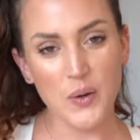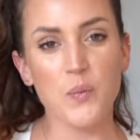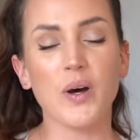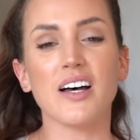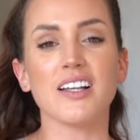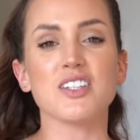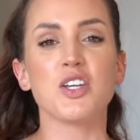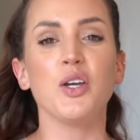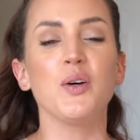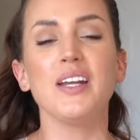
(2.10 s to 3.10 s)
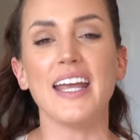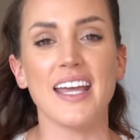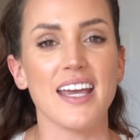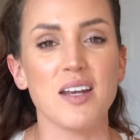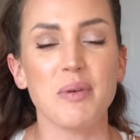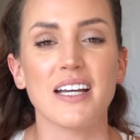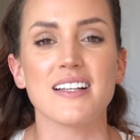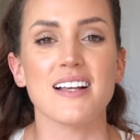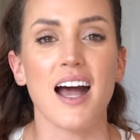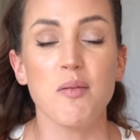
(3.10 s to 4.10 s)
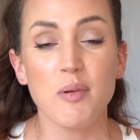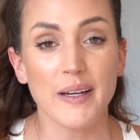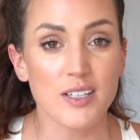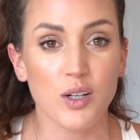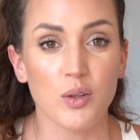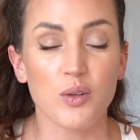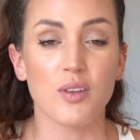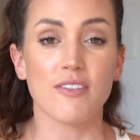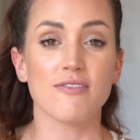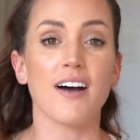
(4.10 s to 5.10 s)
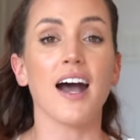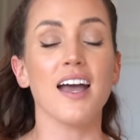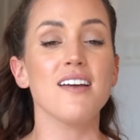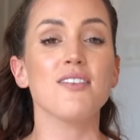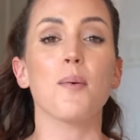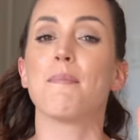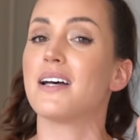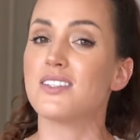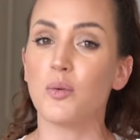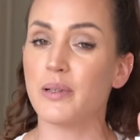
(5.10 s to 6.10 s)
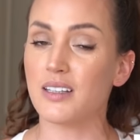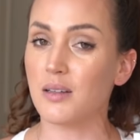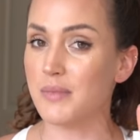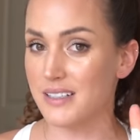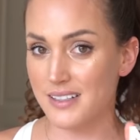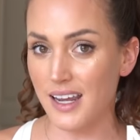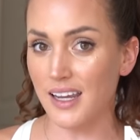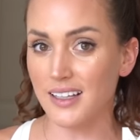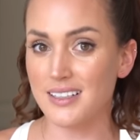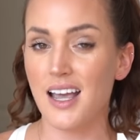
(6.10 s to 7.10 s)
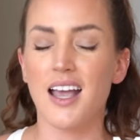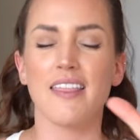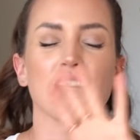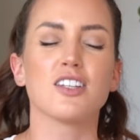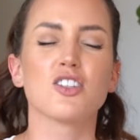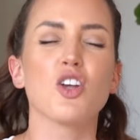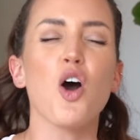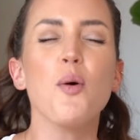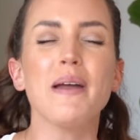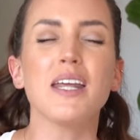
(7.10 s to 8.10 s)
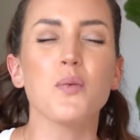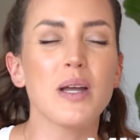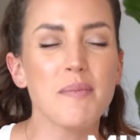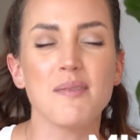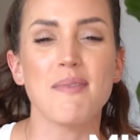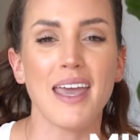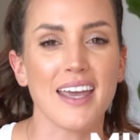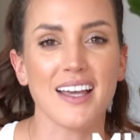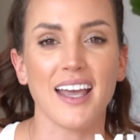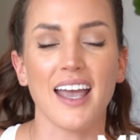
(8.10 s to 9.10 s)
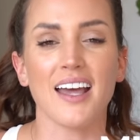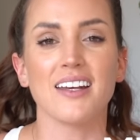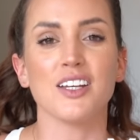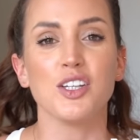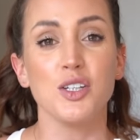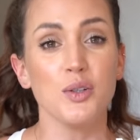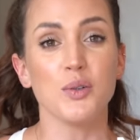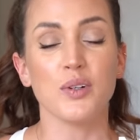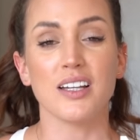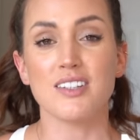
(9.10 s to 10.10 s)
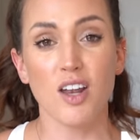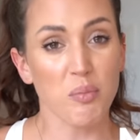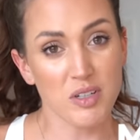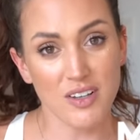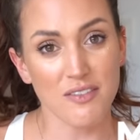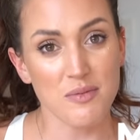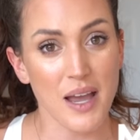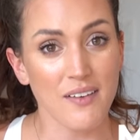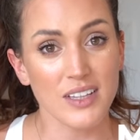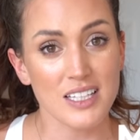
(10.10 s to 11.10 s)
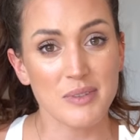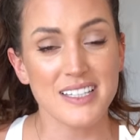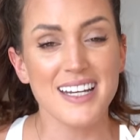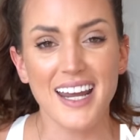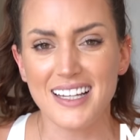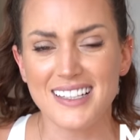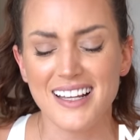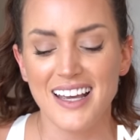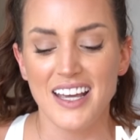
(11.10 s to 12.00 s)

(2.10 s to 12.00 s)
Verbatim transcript: Well, tune in because I'm about to go through the five muscle building mistakes that so many women make and you can stop yourself from having these mistakes.